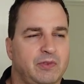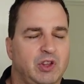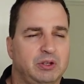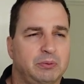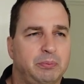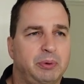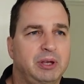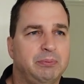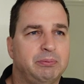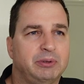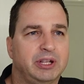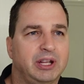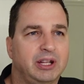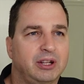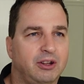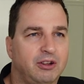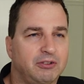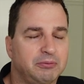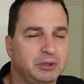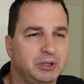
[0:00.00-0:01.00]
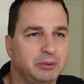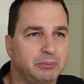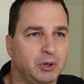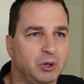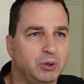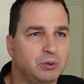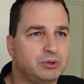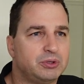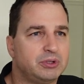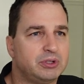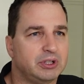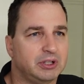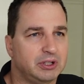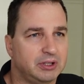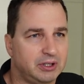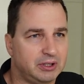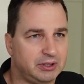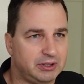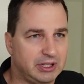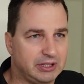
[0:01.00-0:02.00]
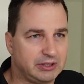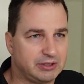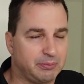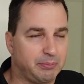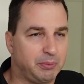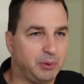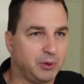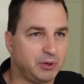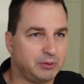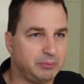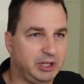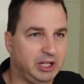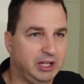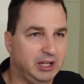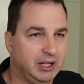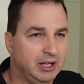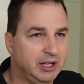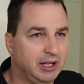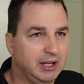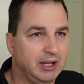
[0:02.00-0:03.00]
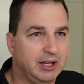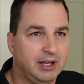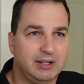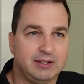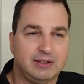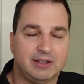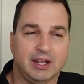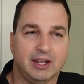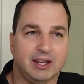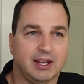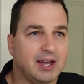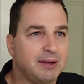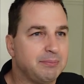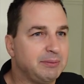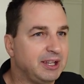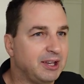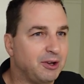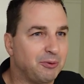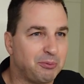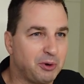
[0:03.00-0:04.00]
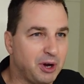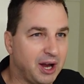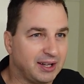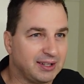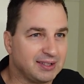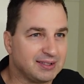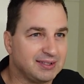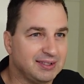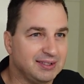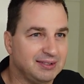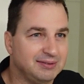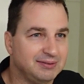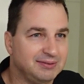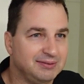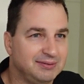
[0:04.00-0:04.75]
the people that love me the most and the, that support me, they got me out practicing.